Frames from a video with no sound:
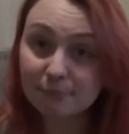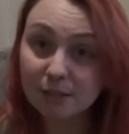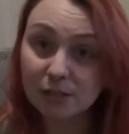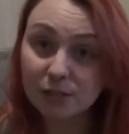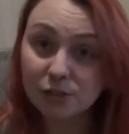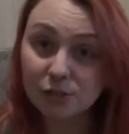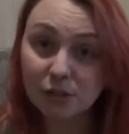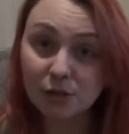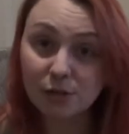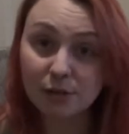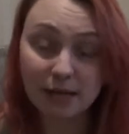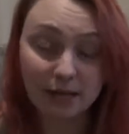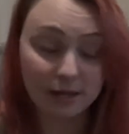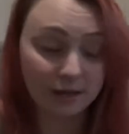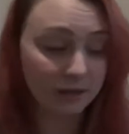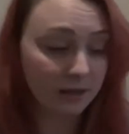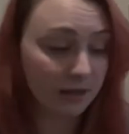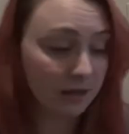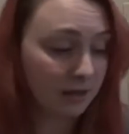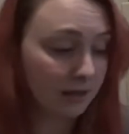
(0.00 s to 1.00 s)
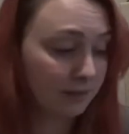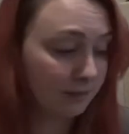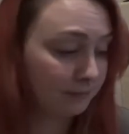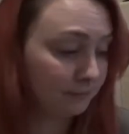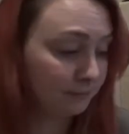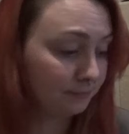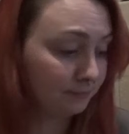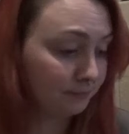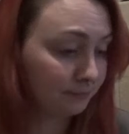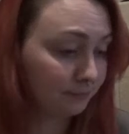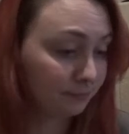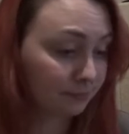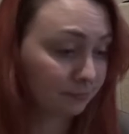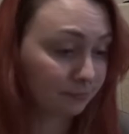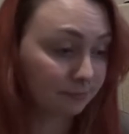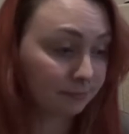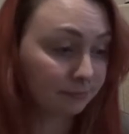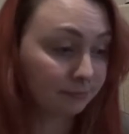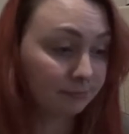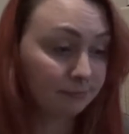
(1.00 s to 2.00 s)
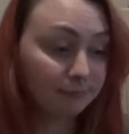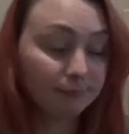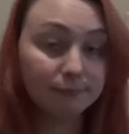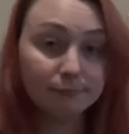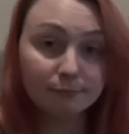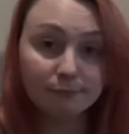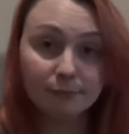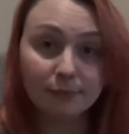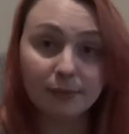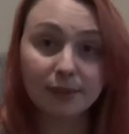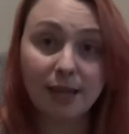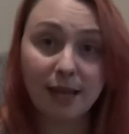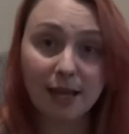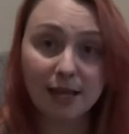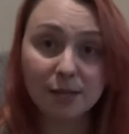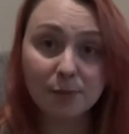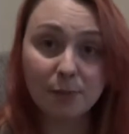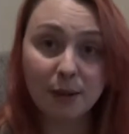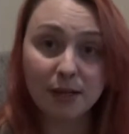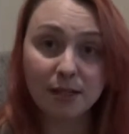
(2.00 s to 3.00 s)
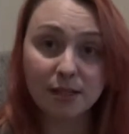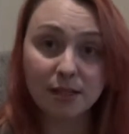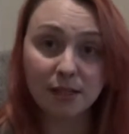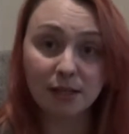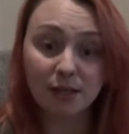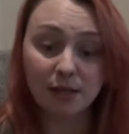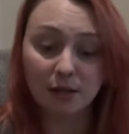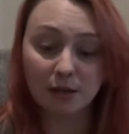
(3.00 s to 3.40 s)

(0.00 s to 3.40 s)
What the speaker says: So yeah, that is basically it,